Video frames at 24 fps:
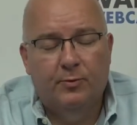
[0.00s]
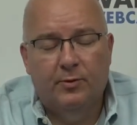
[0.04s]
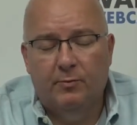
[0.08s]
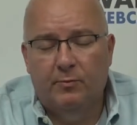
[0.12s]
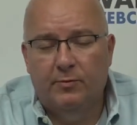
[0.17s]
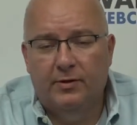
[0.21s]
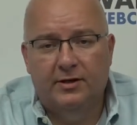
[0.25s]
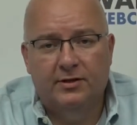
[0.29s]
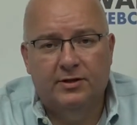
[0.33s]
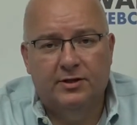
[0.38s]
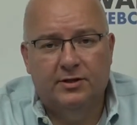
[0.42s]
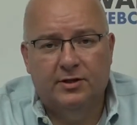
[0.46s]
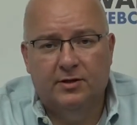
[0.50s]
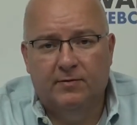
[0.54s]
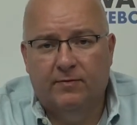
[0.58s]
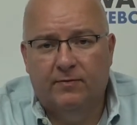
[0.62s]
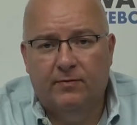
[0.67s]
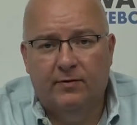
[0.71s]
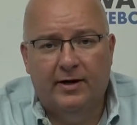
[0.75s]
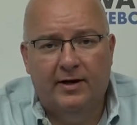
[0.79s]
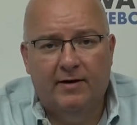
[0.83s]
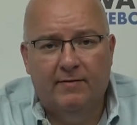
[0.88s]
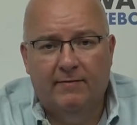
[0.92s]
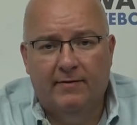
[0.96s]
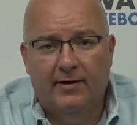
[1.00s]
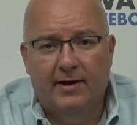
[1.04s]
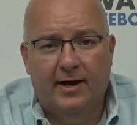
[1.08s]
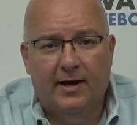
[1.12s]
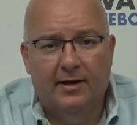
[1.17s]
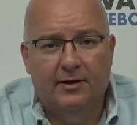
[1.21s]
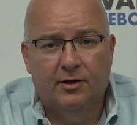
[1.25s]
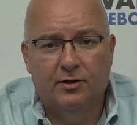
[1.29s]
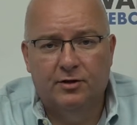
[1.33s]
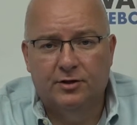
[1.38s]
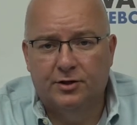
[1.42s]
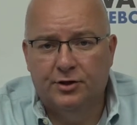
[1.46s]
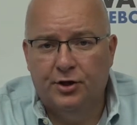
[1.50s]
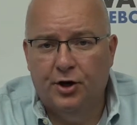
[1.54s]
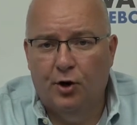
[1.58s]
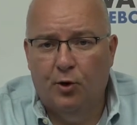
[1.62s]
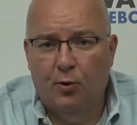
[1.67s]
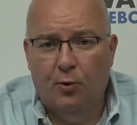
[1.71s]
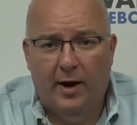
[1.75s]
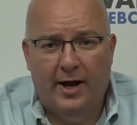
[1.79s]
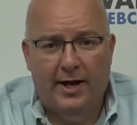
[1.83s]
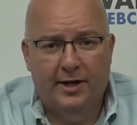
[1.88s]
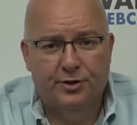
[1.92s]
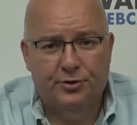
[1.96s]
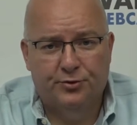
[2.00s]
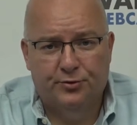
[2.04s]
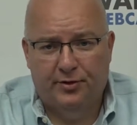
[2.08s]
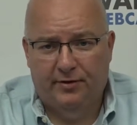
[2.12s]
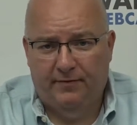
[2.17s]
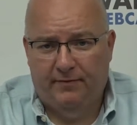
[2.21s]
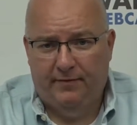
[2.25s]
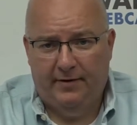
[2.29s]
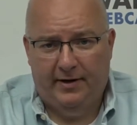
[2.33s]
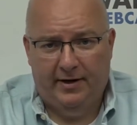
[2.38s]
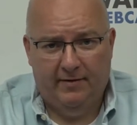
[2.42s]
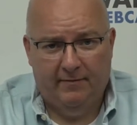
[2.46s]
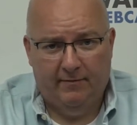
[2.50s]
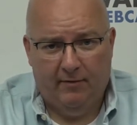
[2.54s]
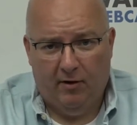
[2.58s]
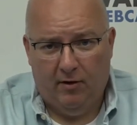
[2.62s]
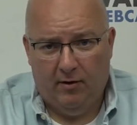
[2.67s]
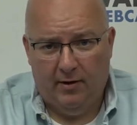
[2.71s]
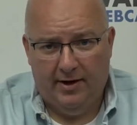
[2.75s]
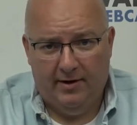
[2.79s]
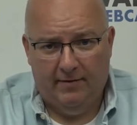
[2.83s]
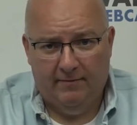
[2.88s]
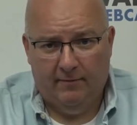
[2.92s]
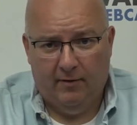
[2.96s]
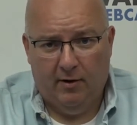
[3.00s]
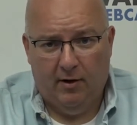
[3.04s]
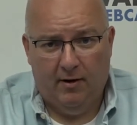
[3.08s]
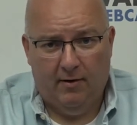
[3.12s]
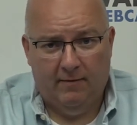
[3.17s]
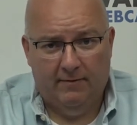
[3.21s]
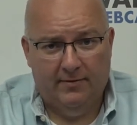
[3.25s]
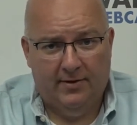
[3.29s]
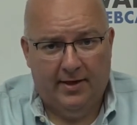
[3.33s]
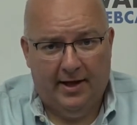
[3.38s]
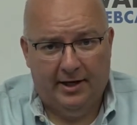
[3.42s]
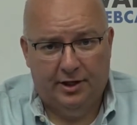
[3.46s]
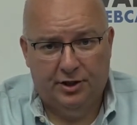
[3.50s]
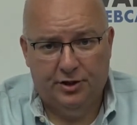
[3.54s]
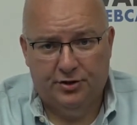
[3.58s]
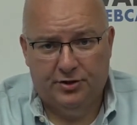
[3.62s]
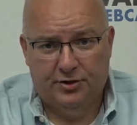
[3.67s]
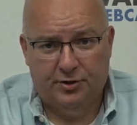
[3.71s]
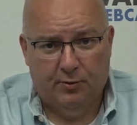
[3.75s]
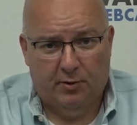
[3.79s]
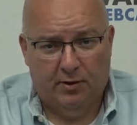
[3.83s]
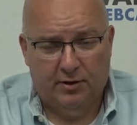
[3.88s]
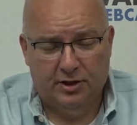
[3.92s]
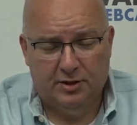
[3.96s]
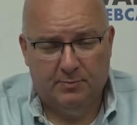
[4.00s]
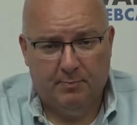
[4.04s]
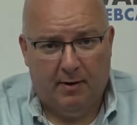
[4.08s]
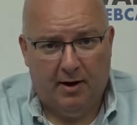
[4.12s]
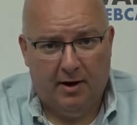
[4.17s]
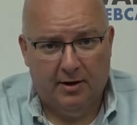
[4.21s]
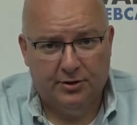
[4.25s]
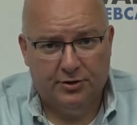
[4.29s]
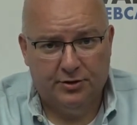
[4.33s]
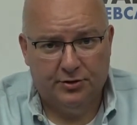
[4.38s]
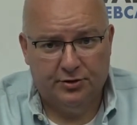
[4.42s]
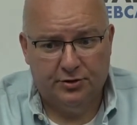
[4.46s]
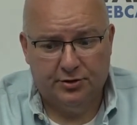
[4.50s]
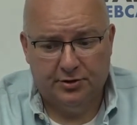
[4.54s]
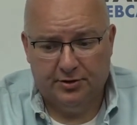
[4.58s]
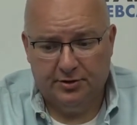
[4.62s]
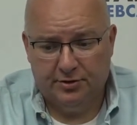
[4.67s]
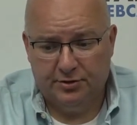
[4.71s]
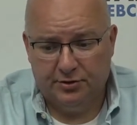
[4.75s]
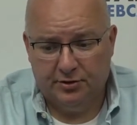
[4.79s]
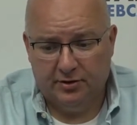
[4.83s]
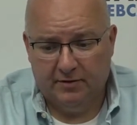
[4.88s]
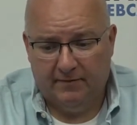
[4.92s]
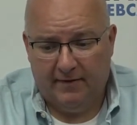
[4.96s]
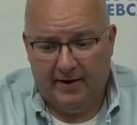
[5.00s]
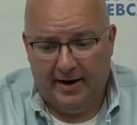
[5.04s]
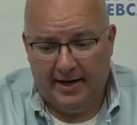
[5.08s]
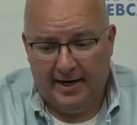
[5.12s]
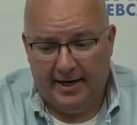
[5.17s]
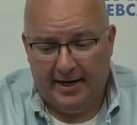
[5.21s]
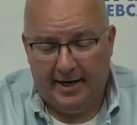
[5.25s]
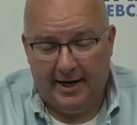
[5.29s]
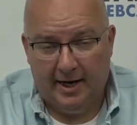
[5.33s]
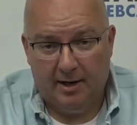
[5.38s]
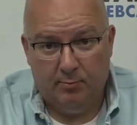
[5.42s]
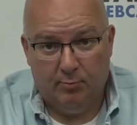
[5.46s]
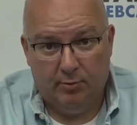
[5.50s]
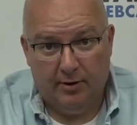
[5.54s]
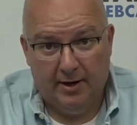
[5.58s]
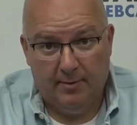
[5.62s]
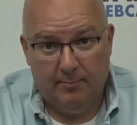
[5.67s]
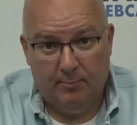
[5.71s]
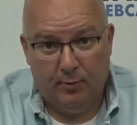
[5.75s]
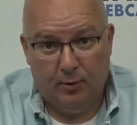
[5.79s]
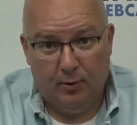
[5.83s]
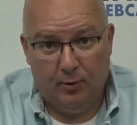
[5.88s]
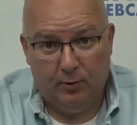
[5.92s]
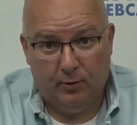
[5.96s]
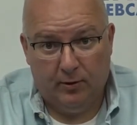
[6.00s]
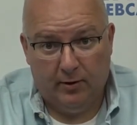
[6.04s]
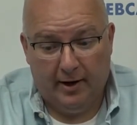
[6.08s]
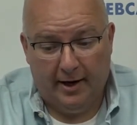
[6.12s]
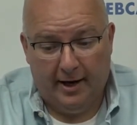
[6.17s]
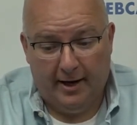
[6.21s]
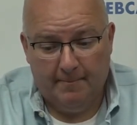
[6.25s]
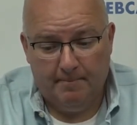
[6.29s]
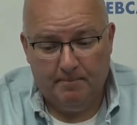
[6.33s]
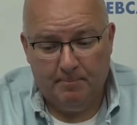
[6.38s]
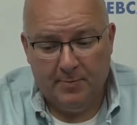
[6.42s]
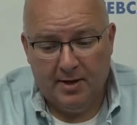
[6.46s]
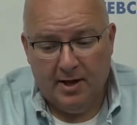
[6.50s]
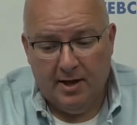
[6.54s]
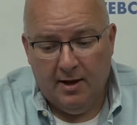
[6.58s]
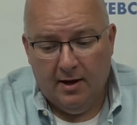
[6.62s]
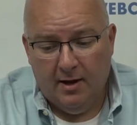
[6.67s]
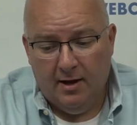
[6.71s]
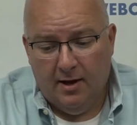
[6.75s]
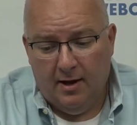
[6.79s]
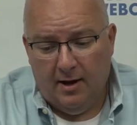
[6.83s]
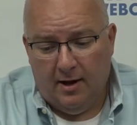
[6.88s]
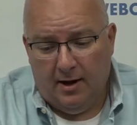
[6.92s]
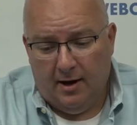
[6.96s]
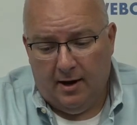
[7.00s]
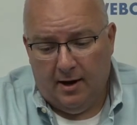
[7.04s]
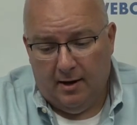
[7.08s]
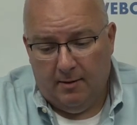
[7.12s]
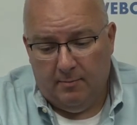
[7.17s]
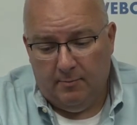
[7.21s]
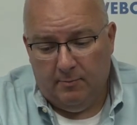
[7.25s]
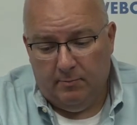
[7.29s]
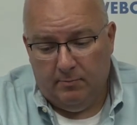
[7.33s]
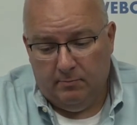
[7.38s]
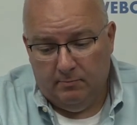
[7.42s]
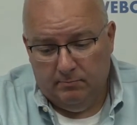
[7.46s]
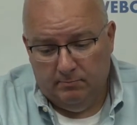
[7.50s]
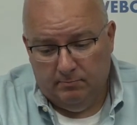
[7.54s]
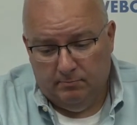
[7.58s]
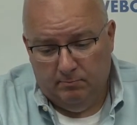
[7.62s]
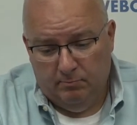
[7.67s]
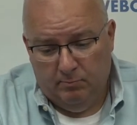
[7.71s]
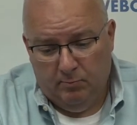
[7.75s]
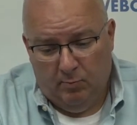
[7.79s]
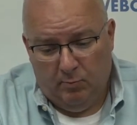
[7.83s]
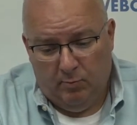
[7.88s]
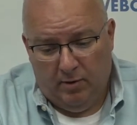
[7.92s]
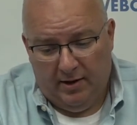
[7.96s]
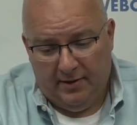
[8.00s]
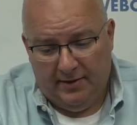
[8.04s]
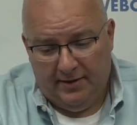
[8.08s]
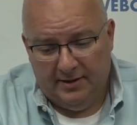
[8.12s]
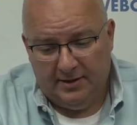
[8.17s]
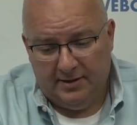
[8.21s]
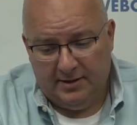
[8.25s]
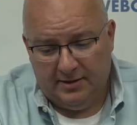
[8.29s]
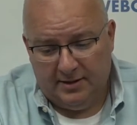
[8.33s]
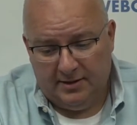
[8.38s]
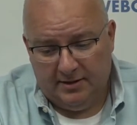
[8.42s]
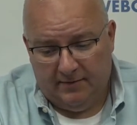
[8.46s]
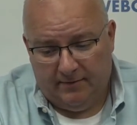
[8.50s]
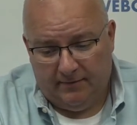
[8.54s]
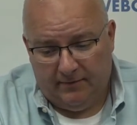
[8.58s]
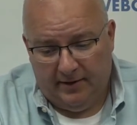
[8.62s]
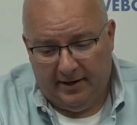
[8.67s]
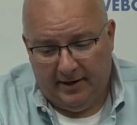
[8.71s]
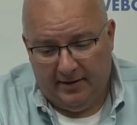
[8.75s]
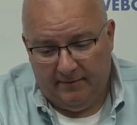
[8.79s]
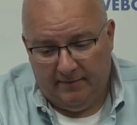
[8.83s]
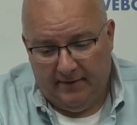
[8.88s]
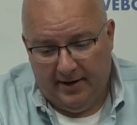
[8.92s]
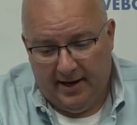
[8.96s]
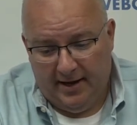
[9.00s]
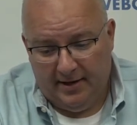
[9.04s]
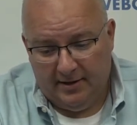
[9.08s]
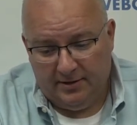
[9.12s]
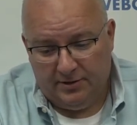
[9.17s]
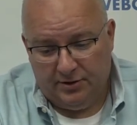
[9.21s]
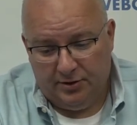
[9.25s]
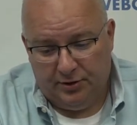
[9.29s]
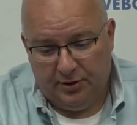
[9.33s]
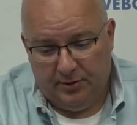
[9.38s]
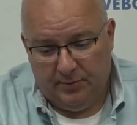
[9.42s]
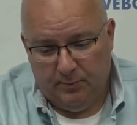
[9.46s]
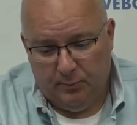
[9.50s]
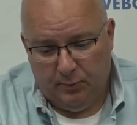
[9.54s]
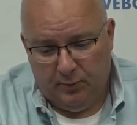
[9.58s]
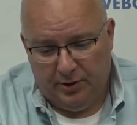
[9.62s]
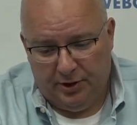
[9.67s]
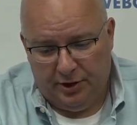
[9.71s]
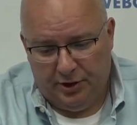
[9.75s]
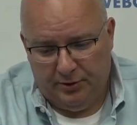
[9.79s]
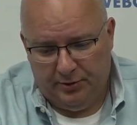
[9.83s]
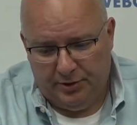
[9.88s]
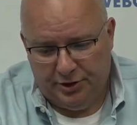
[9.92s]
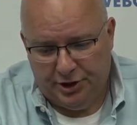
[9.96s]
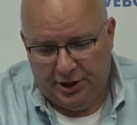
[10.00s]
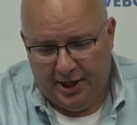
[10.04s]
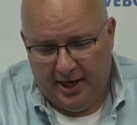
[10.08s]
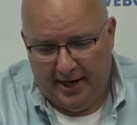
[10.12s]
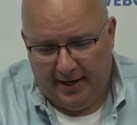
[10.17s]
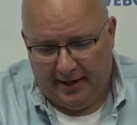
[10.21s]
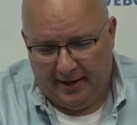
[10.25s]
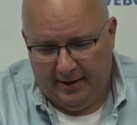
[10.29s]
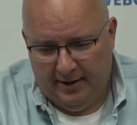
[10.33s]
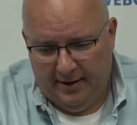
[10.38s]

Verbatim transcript: this is a free event. There's no entry fee involved, thanks to our sponsors of the Certified Indiana Bred Program. Um, but this is a free event. So when you check,